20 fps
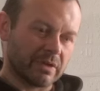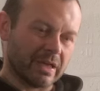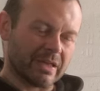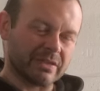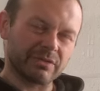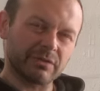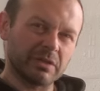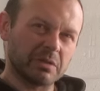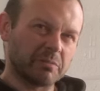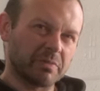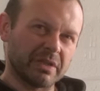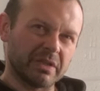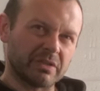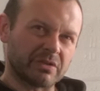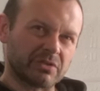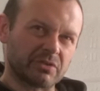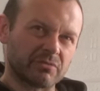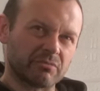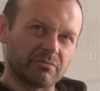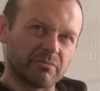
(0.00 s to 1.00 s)
That's not a big,
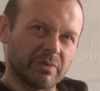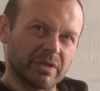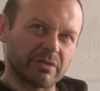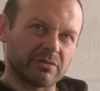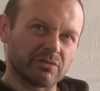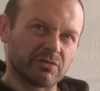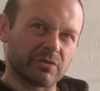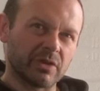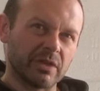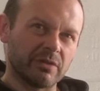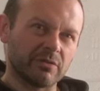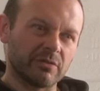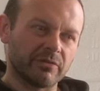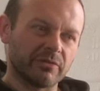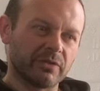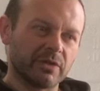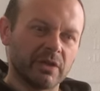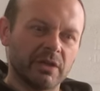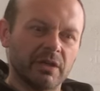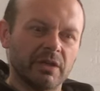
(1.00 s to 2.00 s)
big no. trade-off.
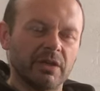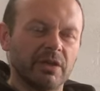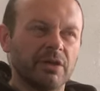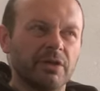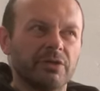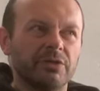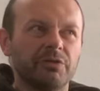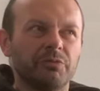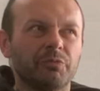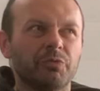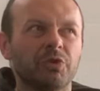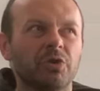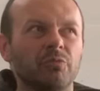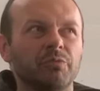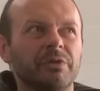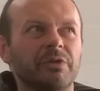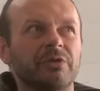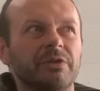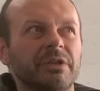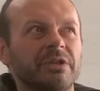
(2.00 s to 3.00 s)
You're
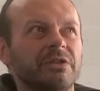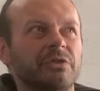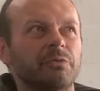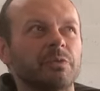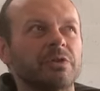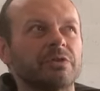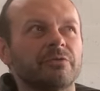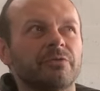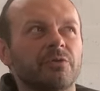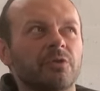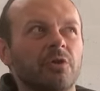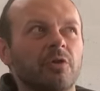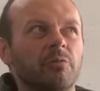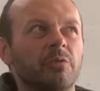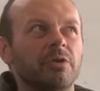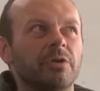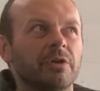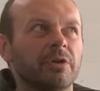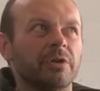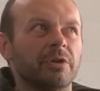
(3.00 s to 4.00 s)
probably gonna switch
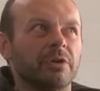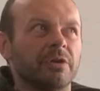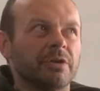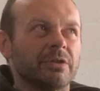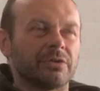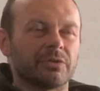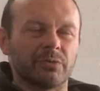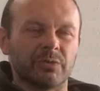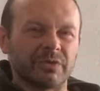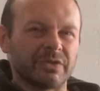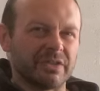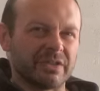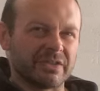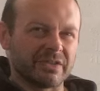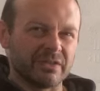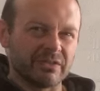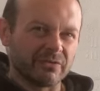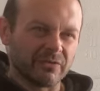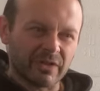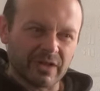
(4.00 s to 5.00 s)
from
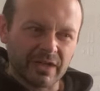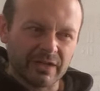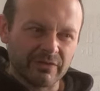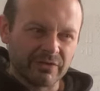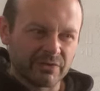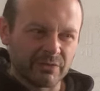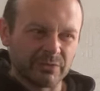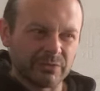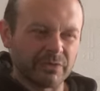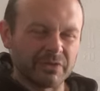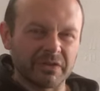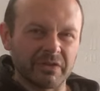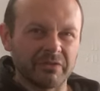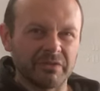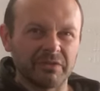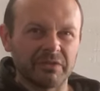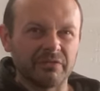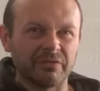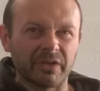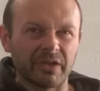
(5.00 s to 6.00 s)
265 to
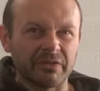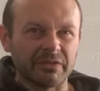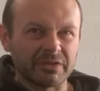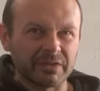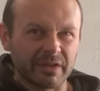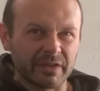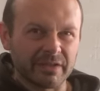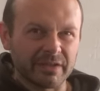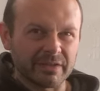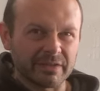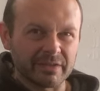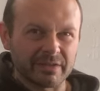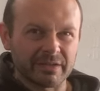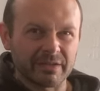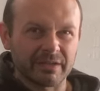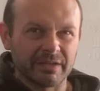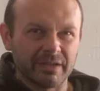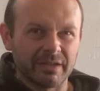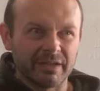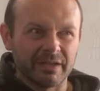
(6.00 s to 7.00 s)
275 tires. Yeah.